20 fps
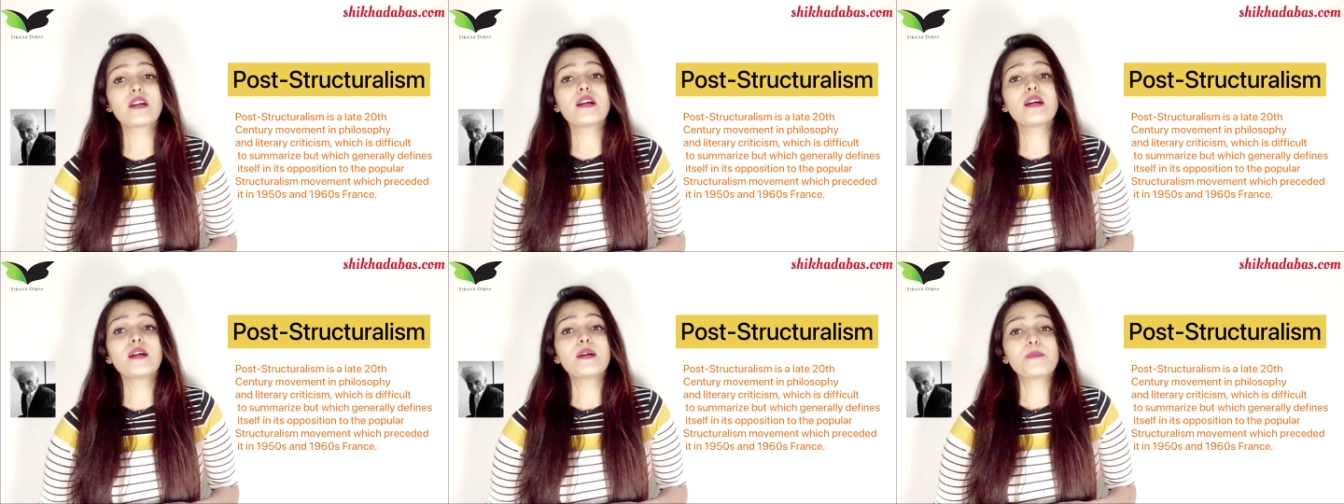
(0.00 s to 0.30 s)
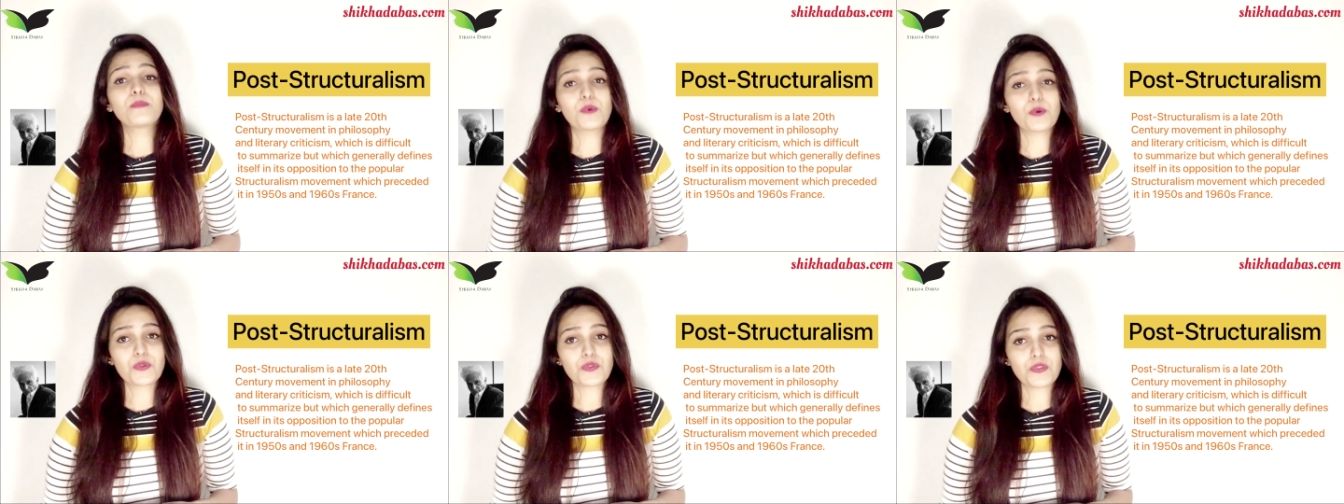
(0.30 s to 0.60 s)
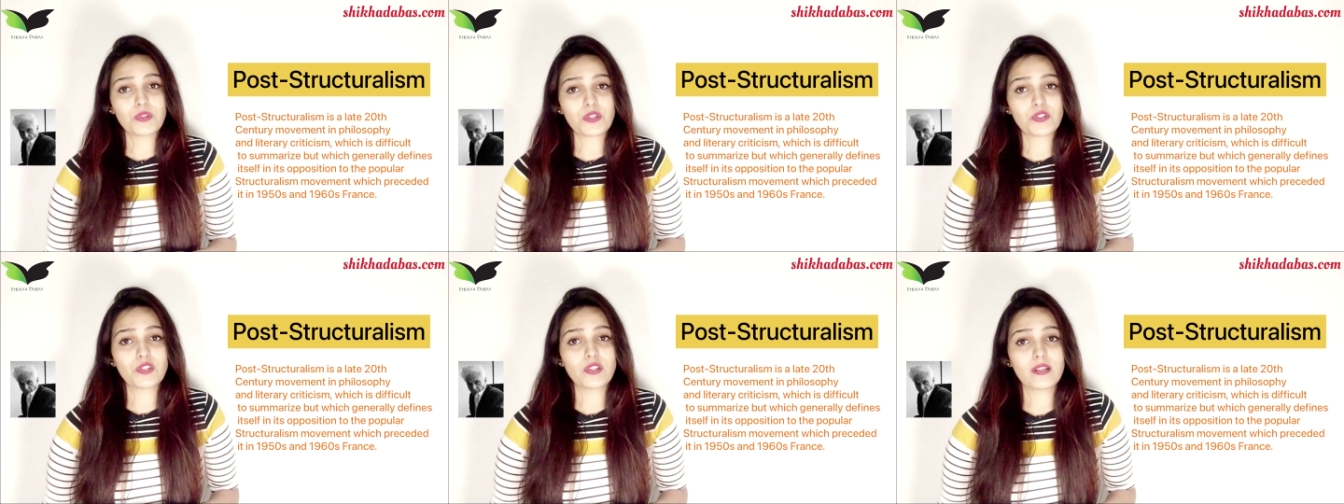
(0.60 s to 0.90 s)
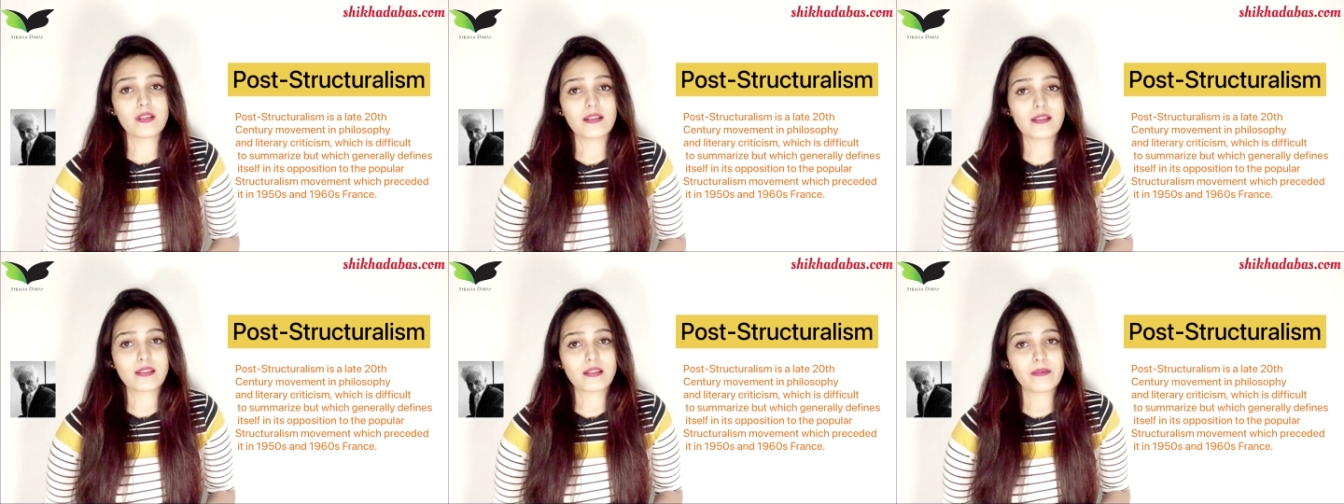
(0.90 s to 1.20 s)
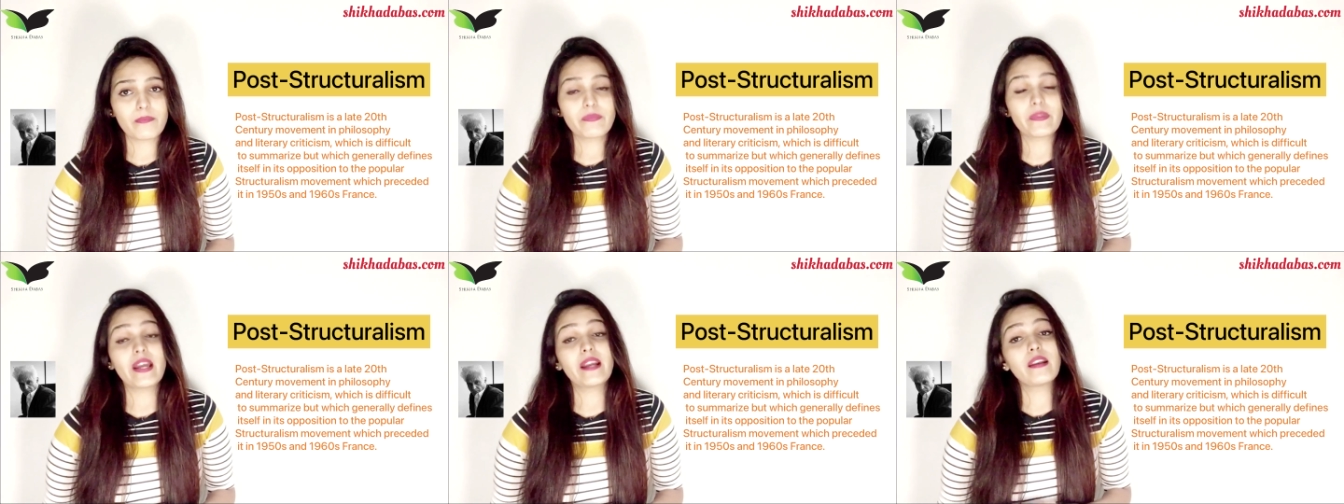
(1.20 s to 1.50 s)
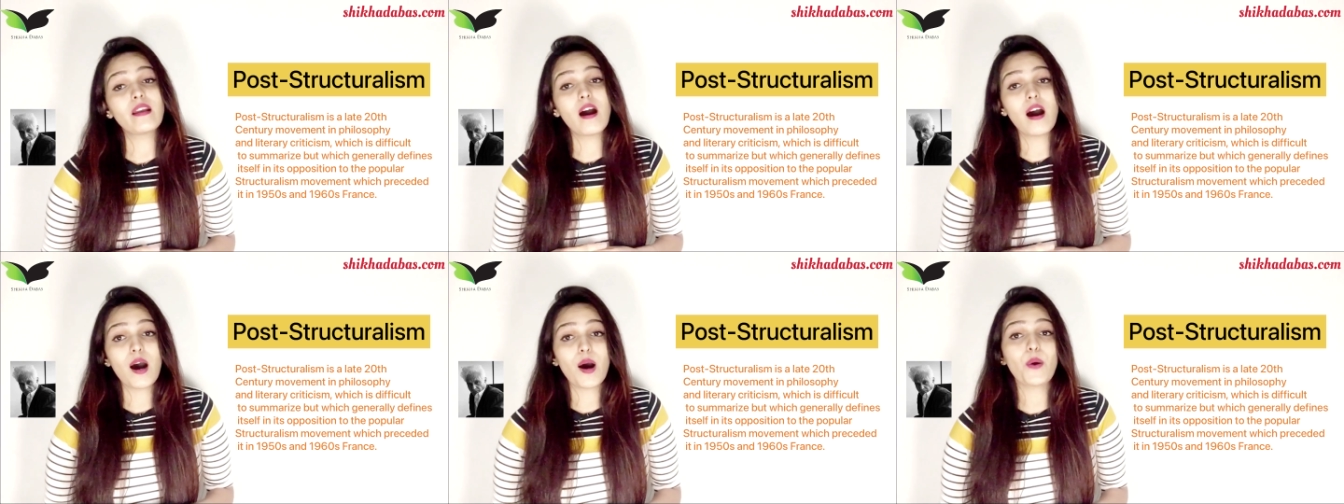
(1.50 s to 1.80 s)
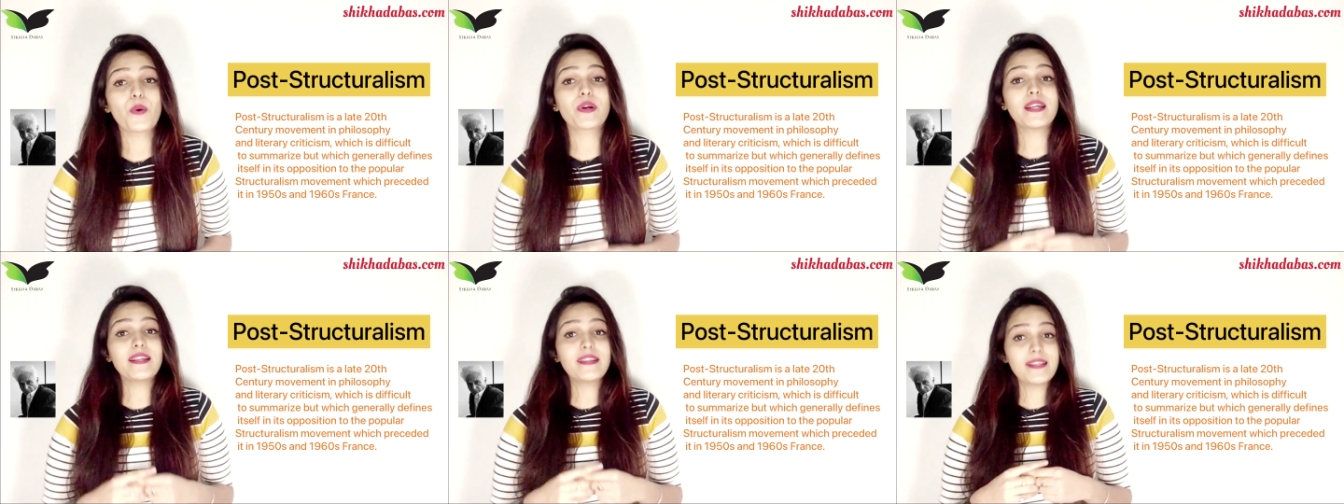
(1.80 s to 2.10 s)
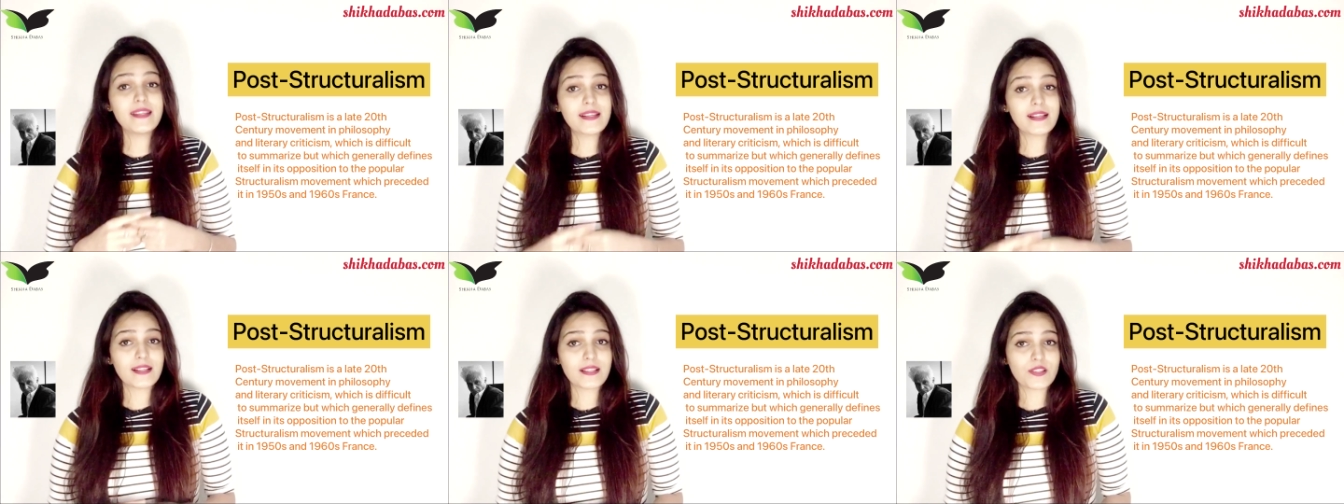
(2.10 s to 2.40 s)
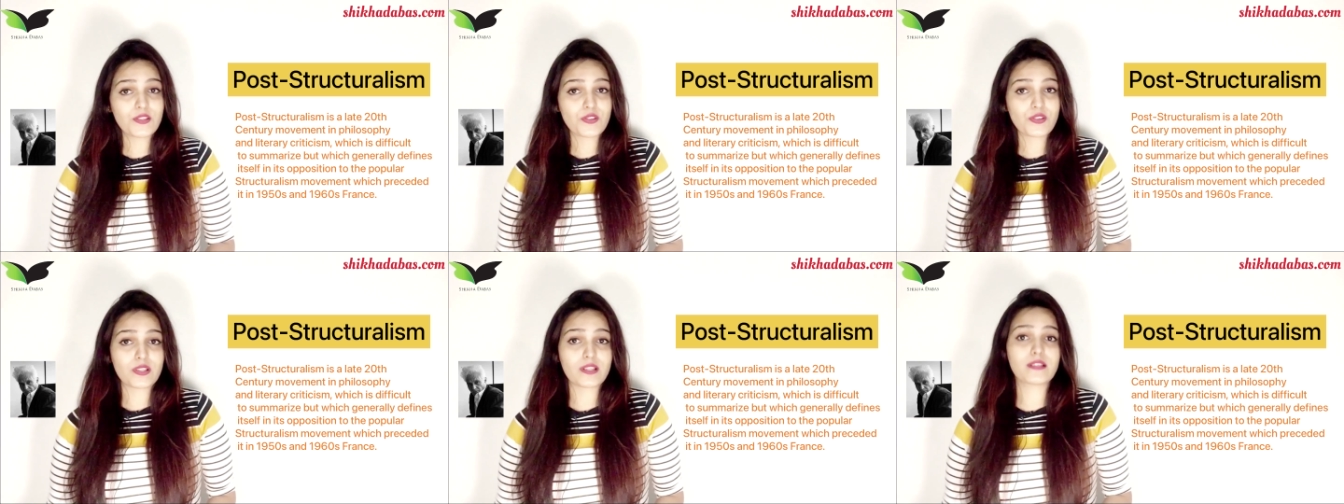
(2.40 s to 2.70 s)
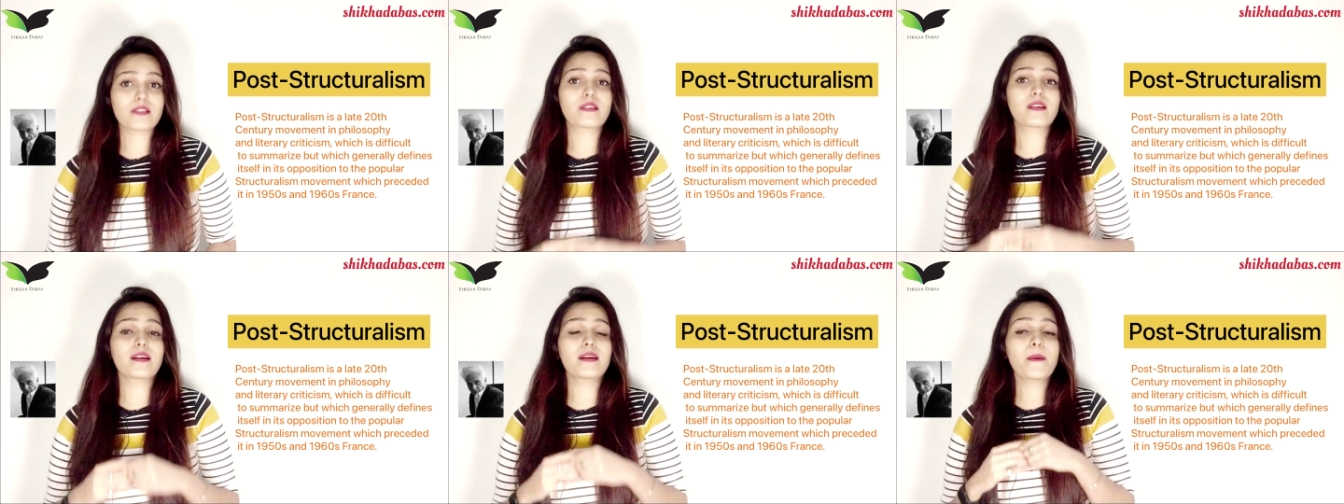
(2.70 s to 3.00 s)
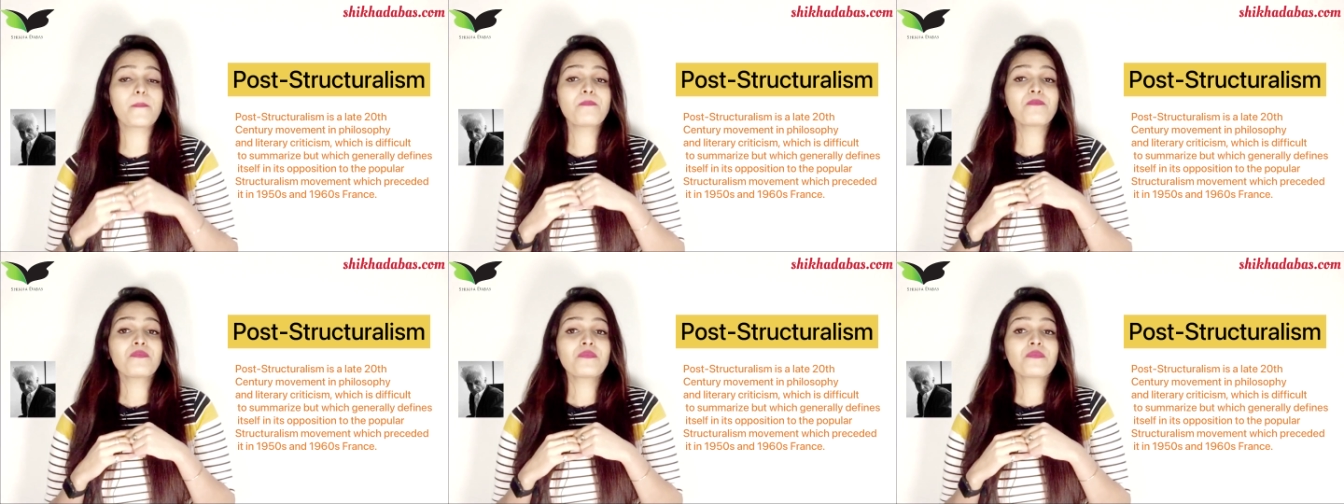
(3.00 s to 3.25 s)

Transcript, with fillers: post-structuralism and how he deconstructed